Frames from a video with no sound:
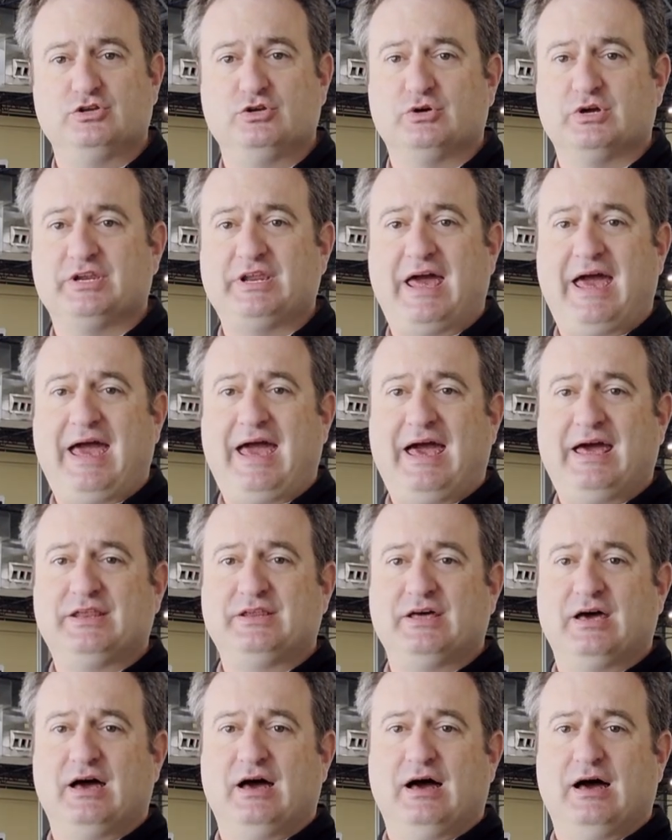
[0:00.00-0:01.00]
You can
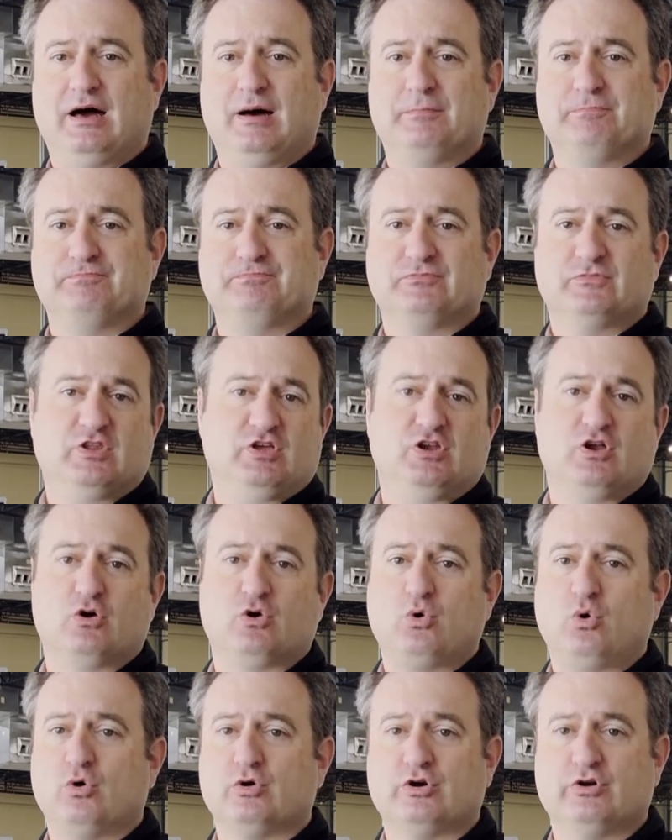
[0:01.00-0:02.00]
add,
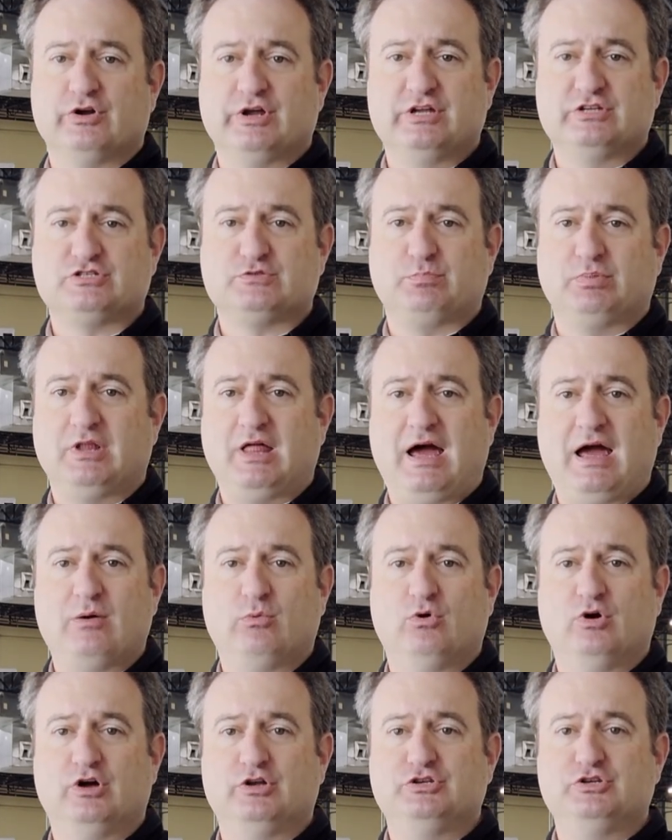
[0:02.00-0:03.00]
quarter-inch
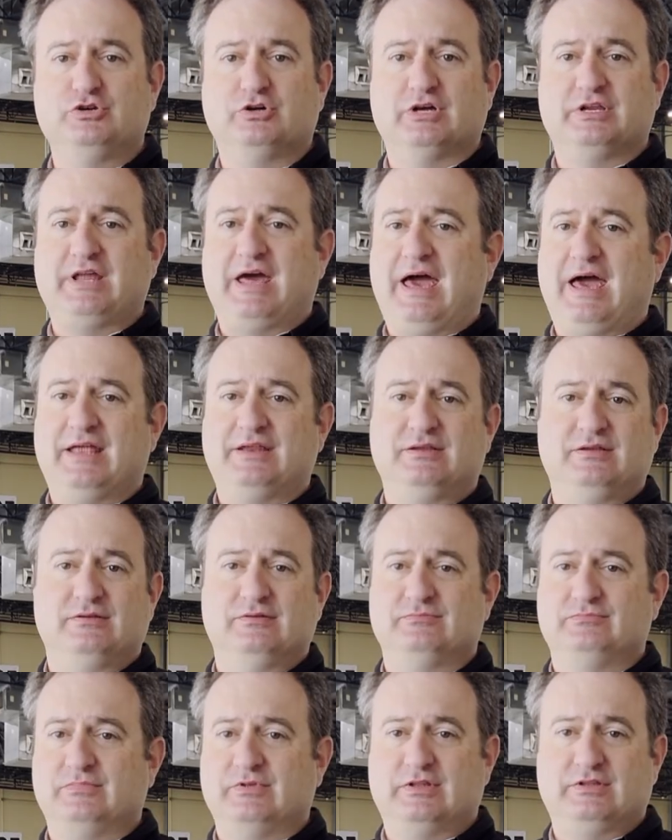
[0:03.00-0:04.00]
plywood. You can add,
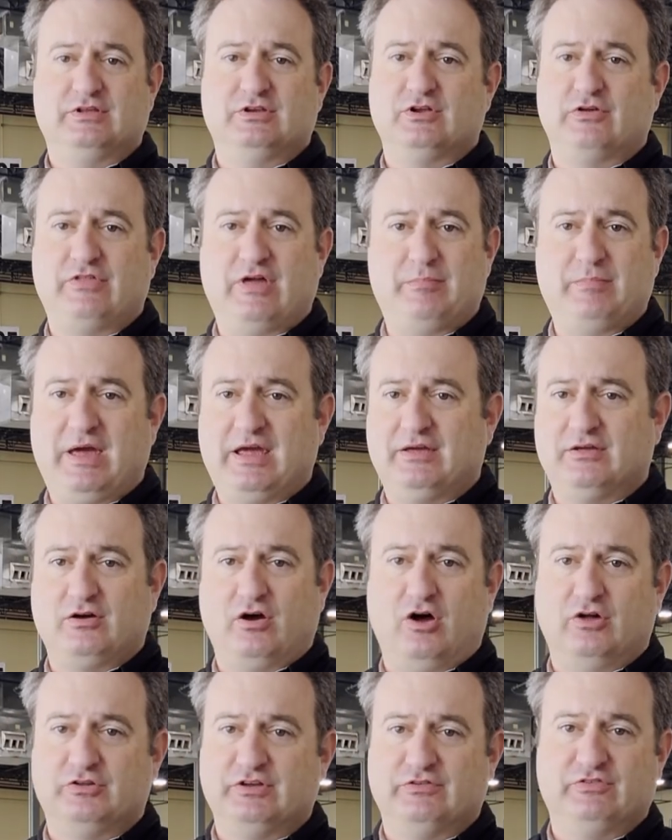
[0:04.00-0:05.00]
they make
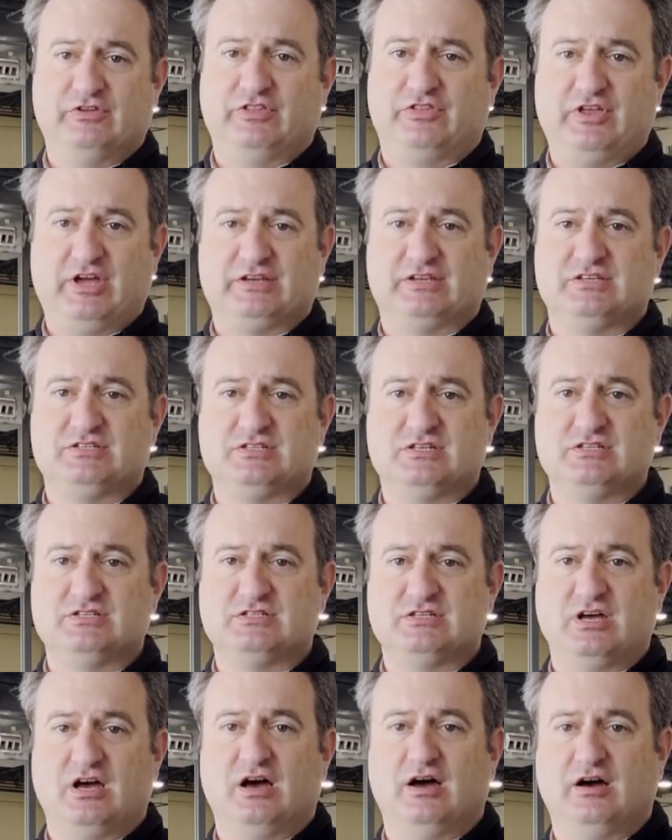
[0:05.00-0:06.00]
all different
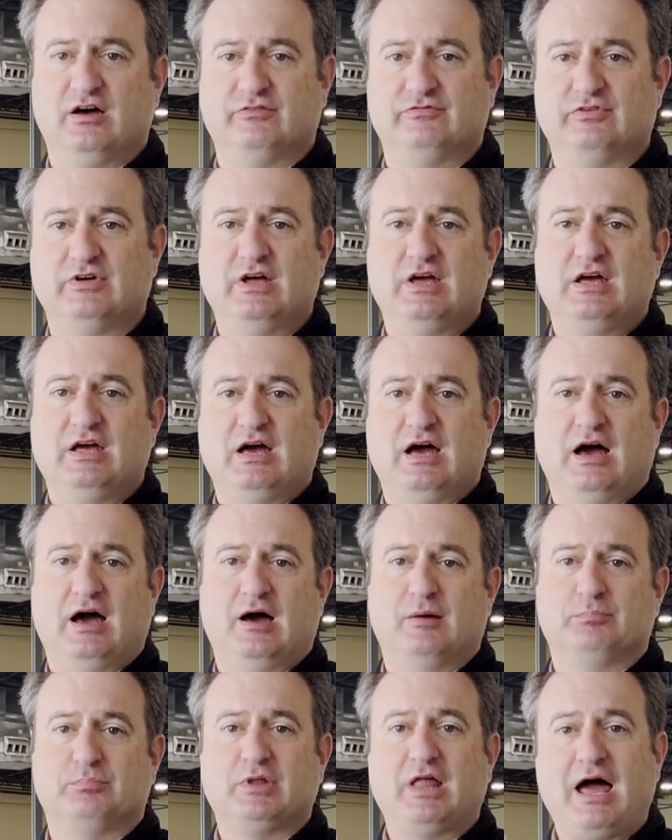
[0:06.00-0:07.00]
thicknesses of
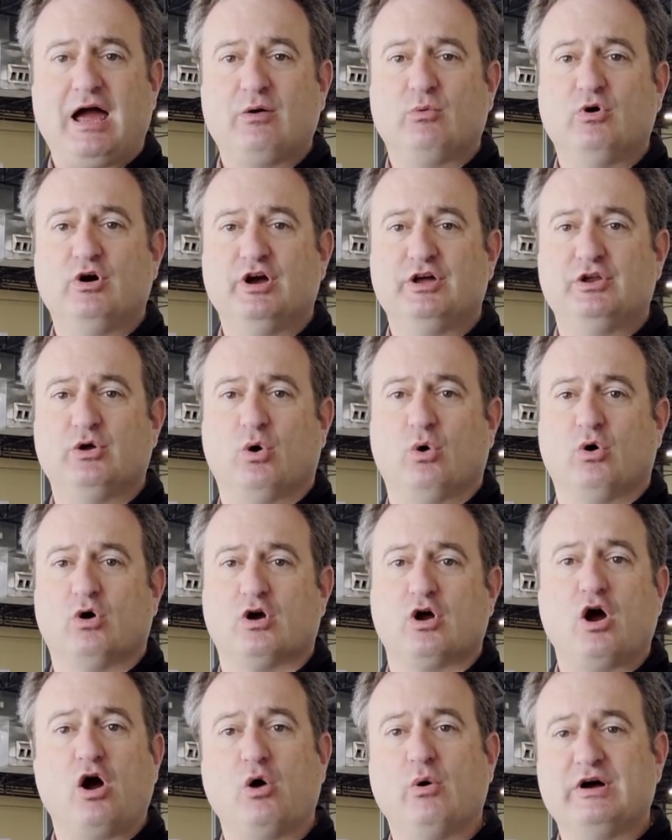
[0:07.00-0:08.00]
plywood
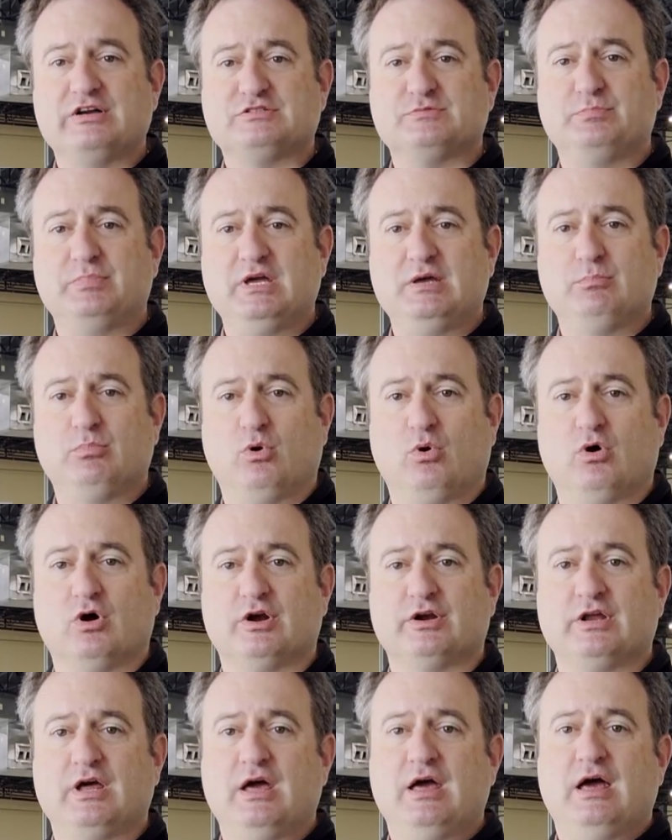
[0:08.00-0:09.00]
or OSB
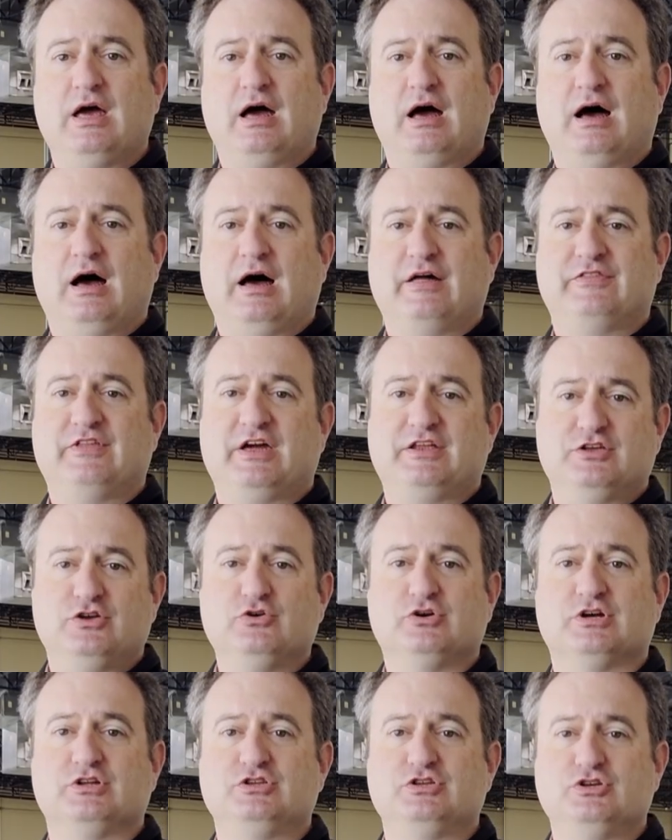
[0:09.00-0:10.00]
board that
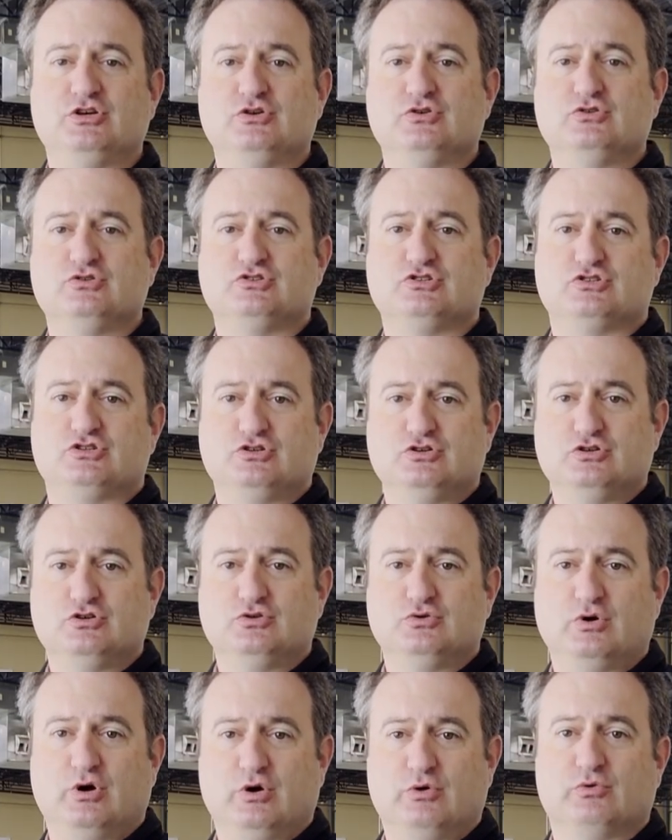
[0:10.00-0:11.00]
you can use
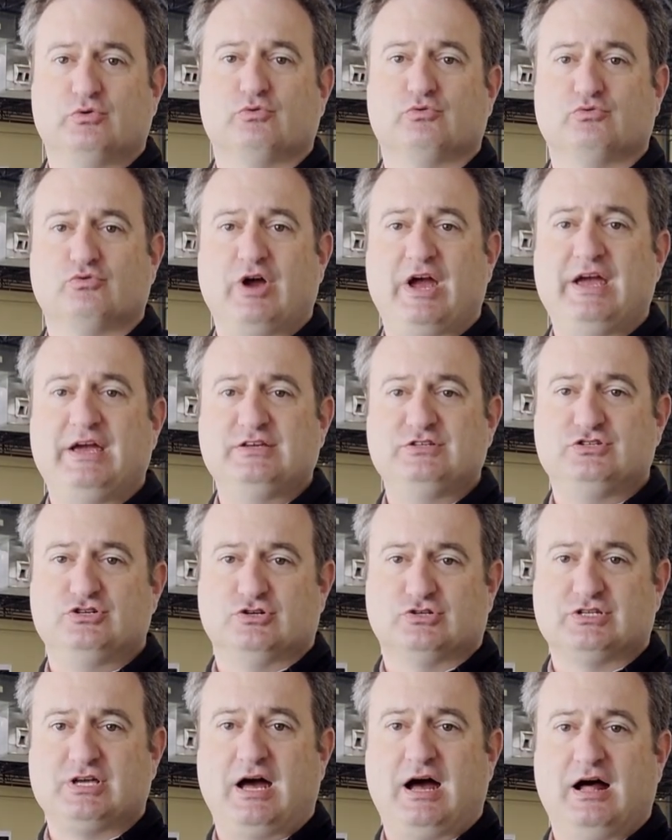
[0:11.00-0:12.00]
to raise
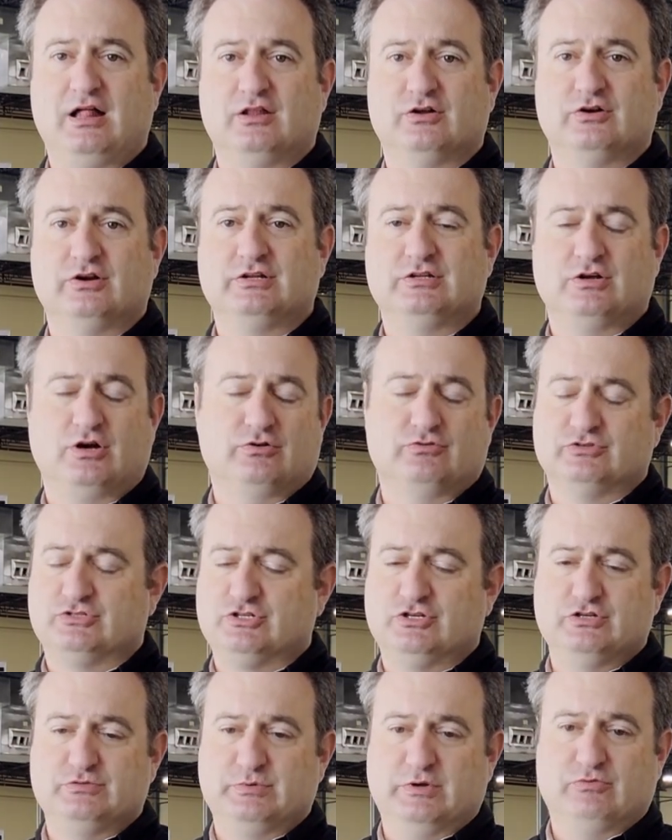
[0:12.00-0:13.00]
your
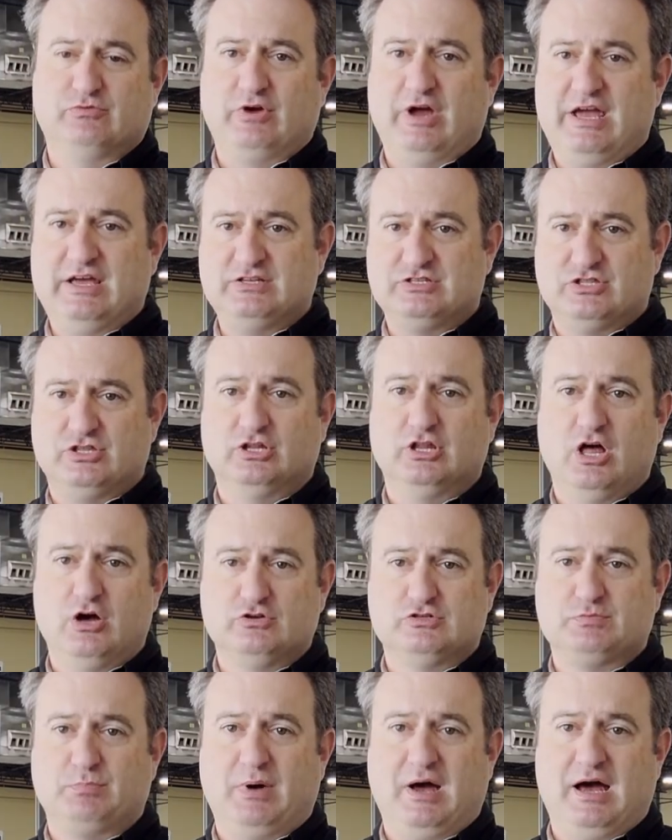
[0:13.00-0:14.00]
raise the
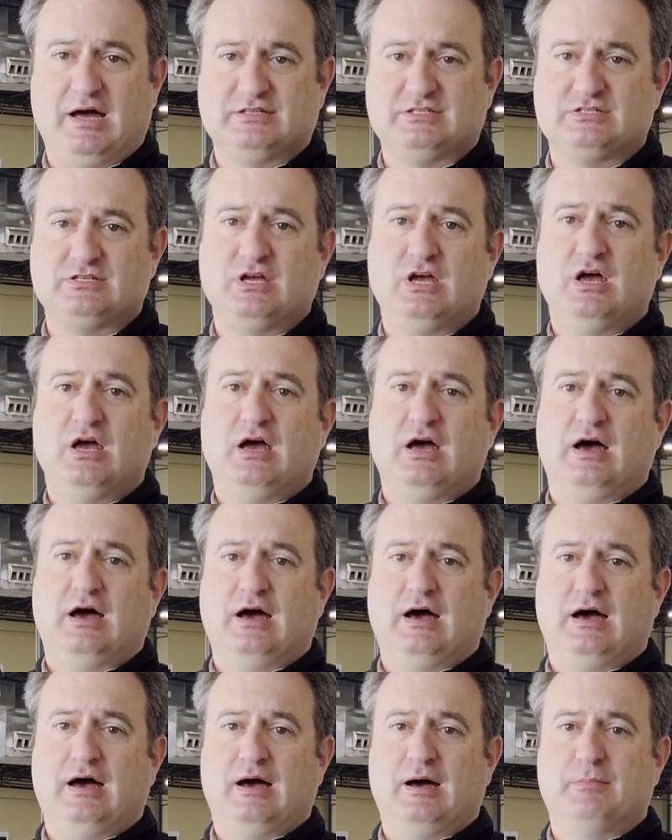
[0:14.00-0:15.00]
low spots
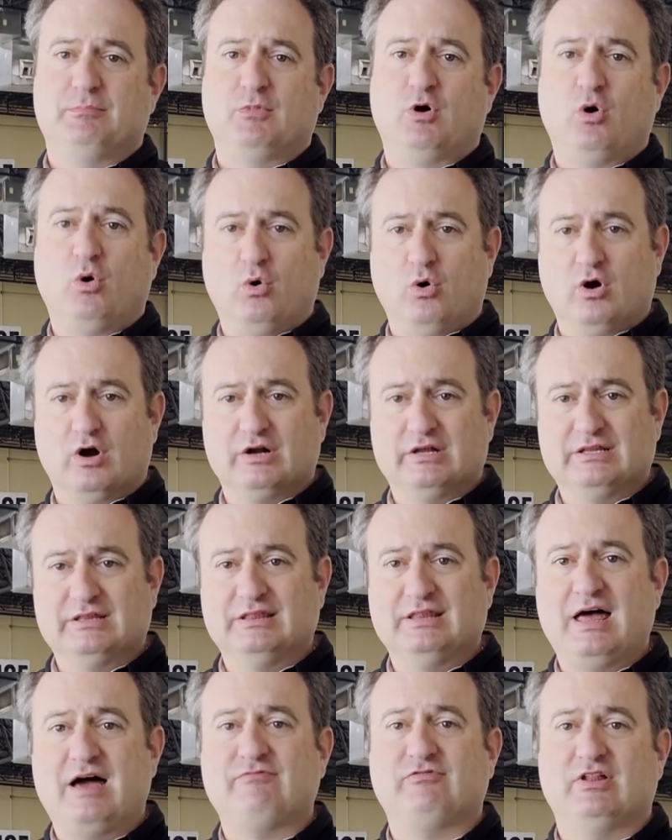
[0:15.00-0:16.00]
or
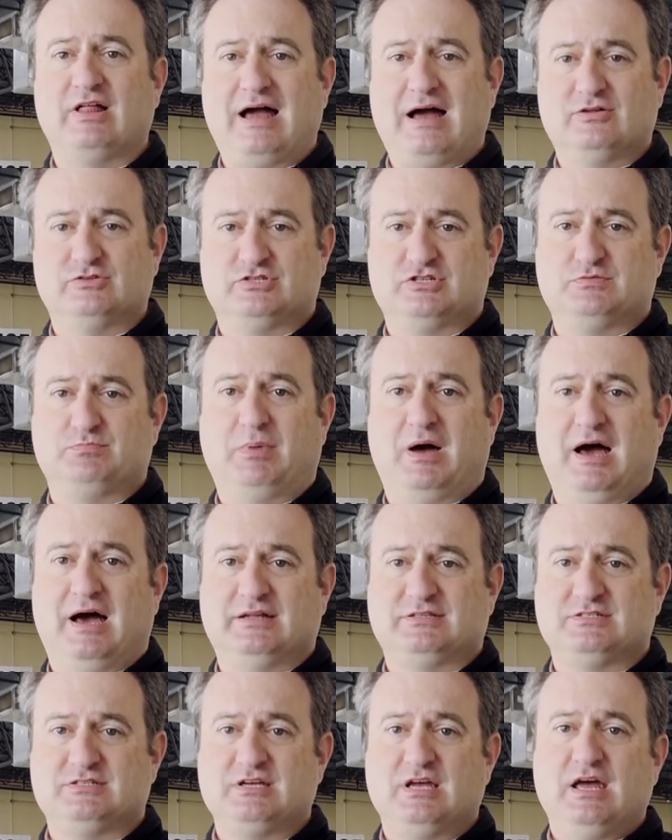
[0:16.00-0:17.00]
level out
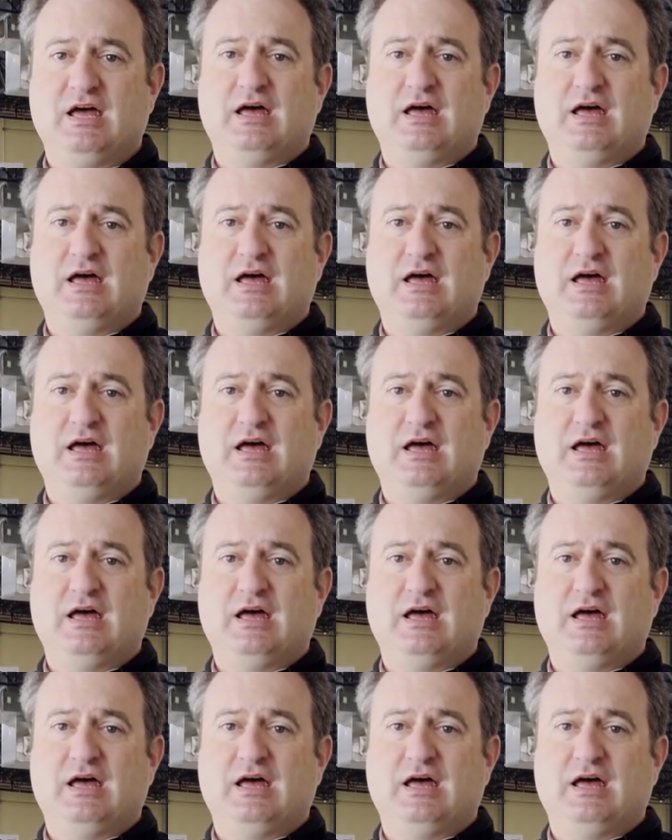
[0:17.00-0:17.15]
spots.